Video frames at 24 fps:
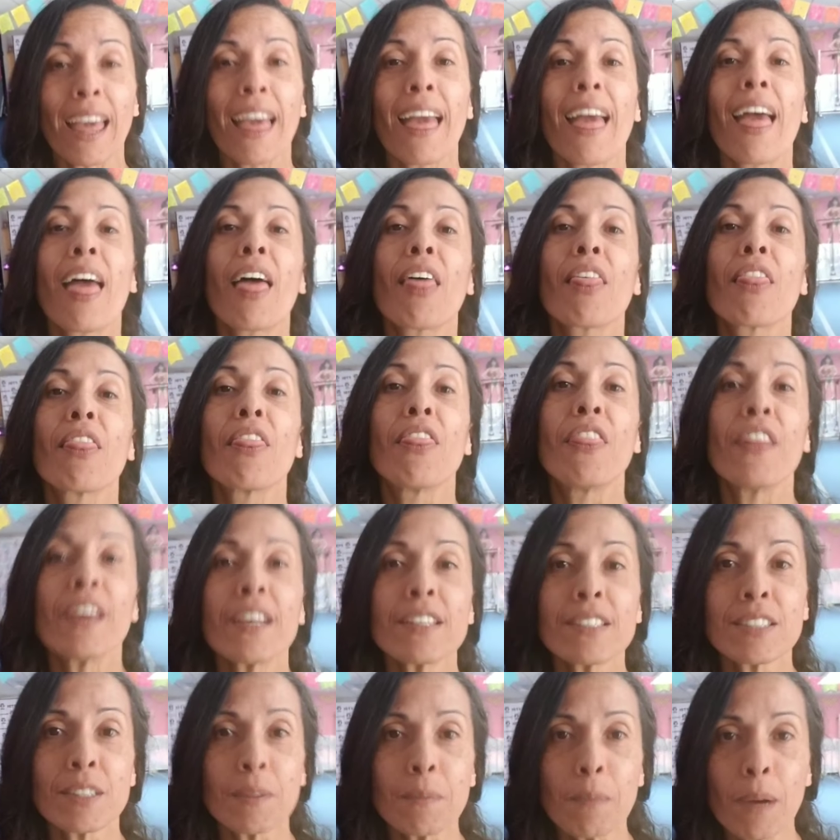
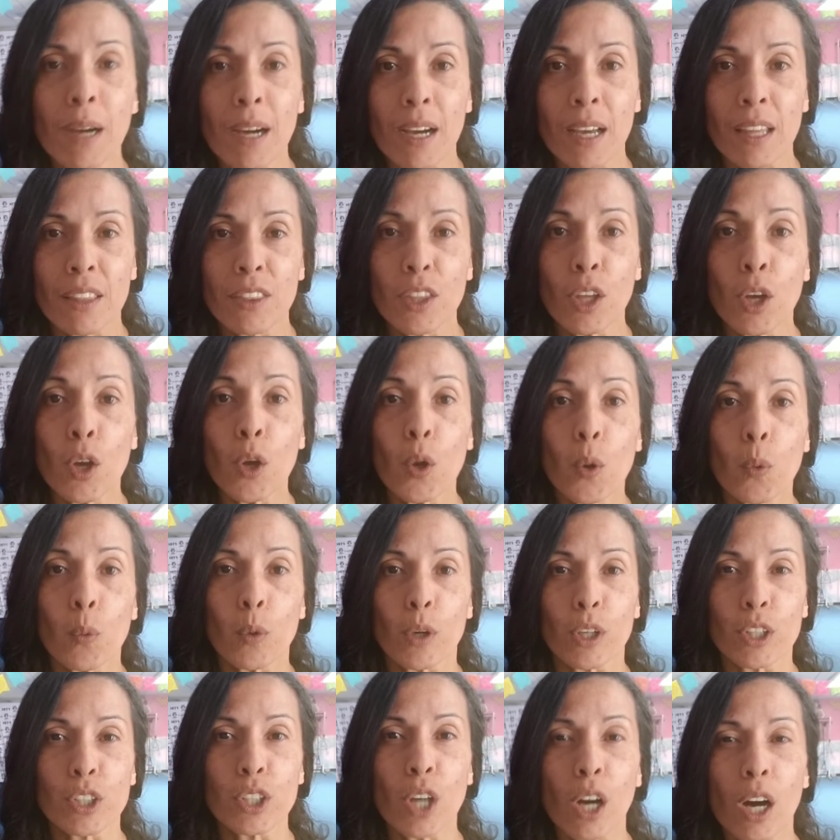This month, we're
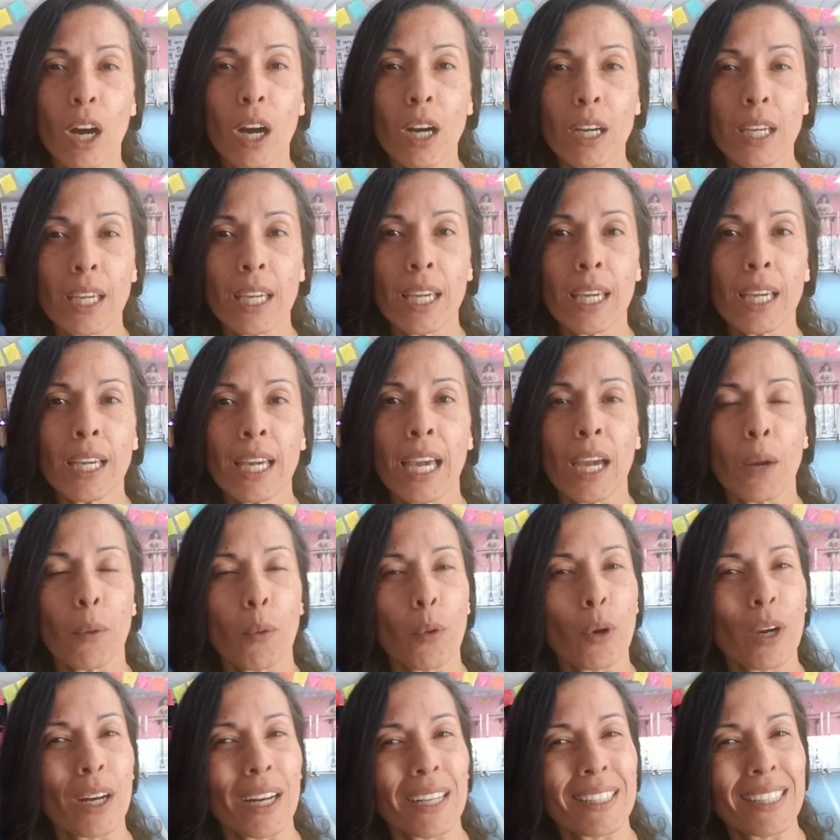talking and we're
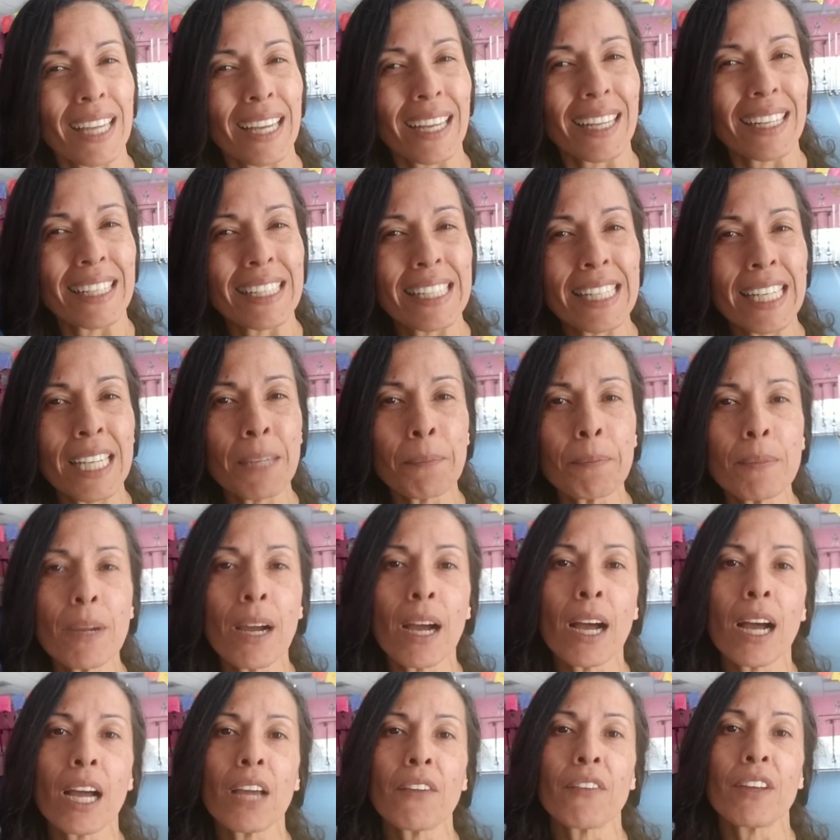going to take a deep
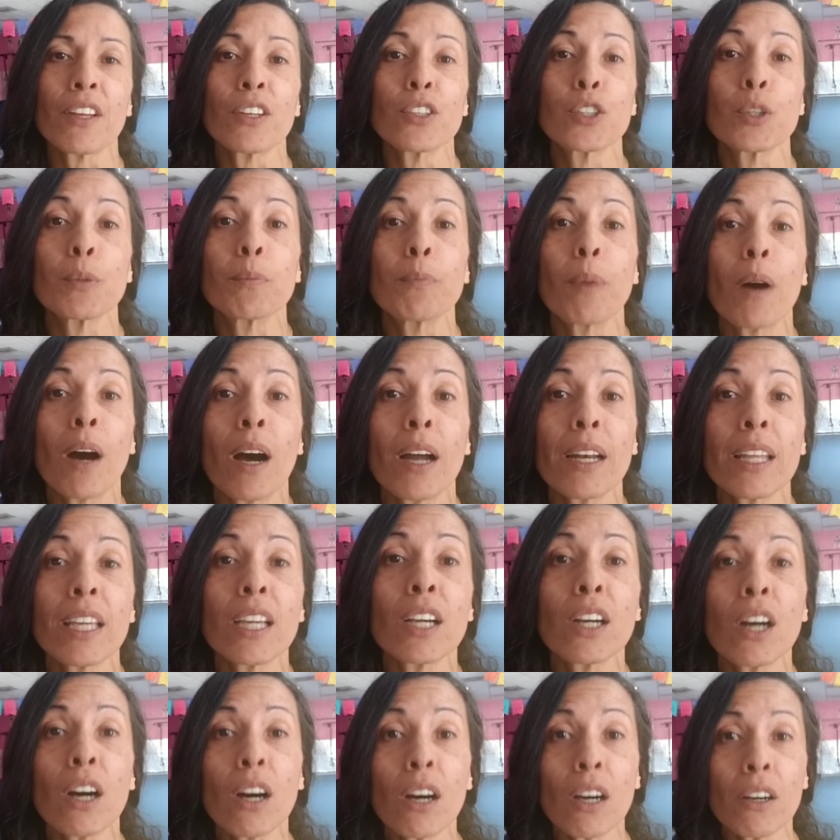dive into body
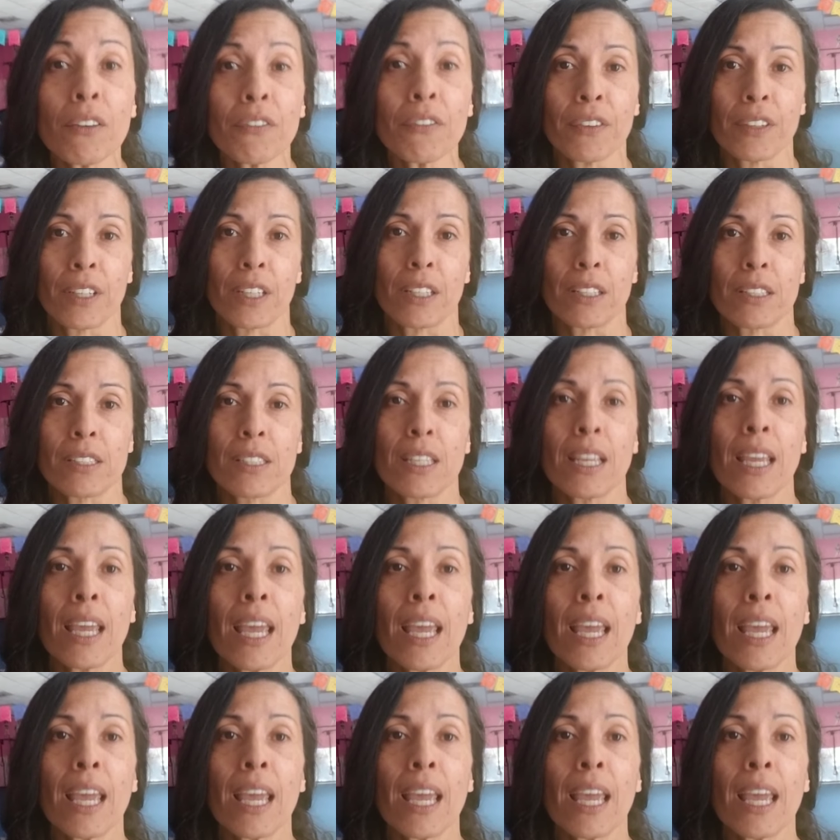confidence.